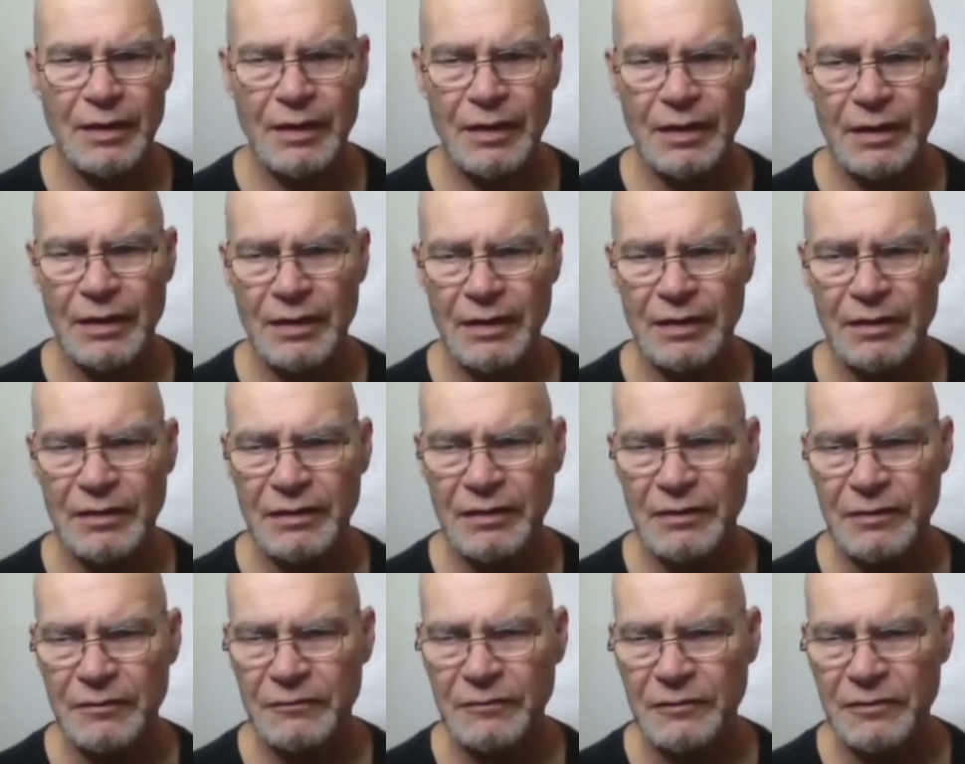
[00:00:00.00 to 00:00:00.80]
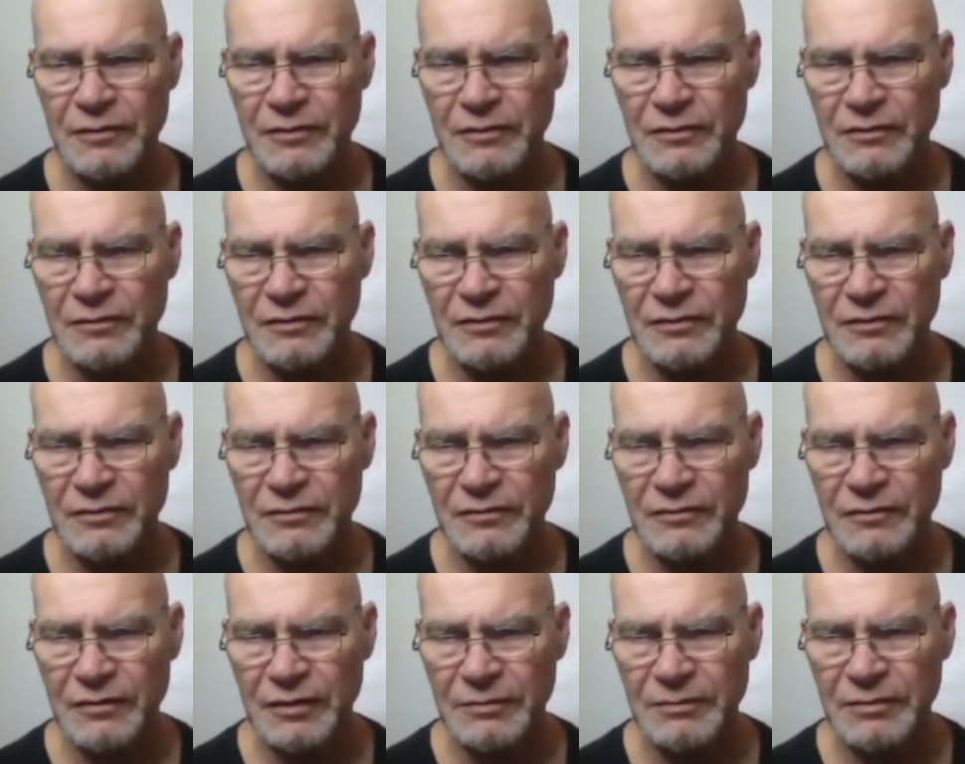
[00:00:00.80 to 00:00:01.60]
And then we're going to
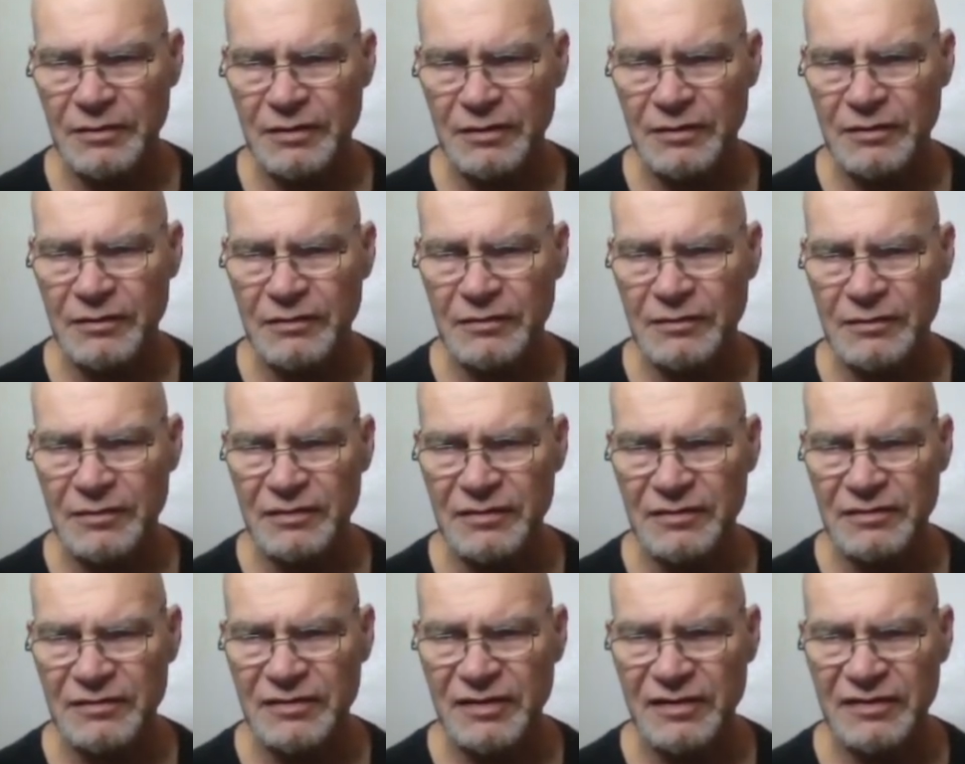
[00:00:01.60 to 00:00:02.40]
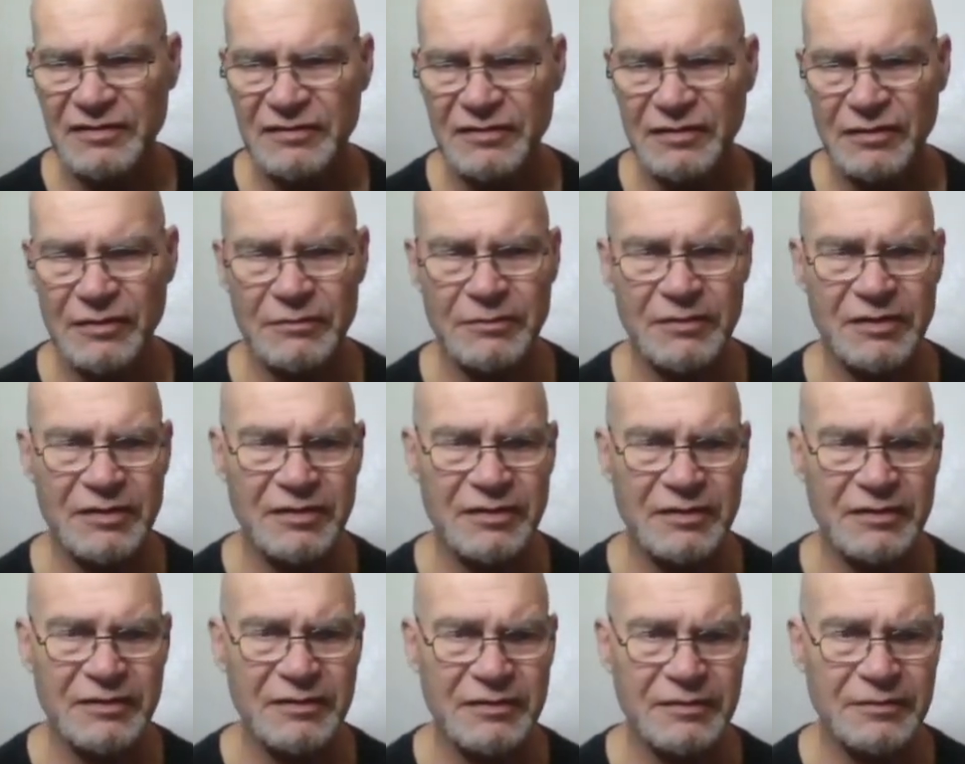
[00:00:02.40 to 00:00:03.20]
drop it on this text element
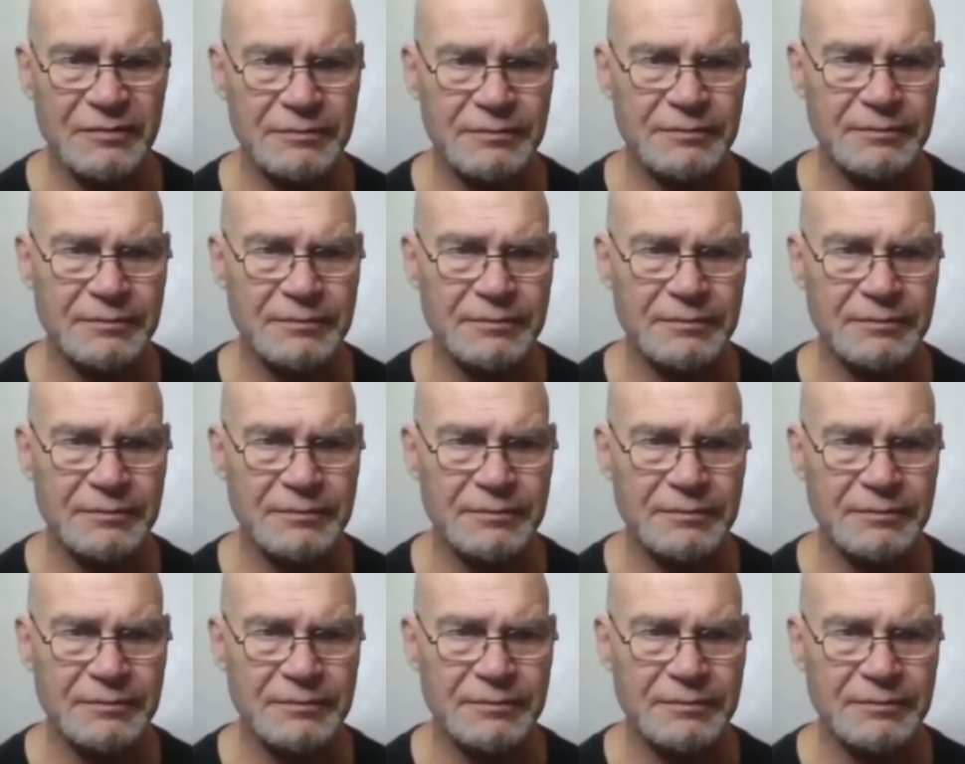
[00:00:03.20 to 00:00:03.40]
here.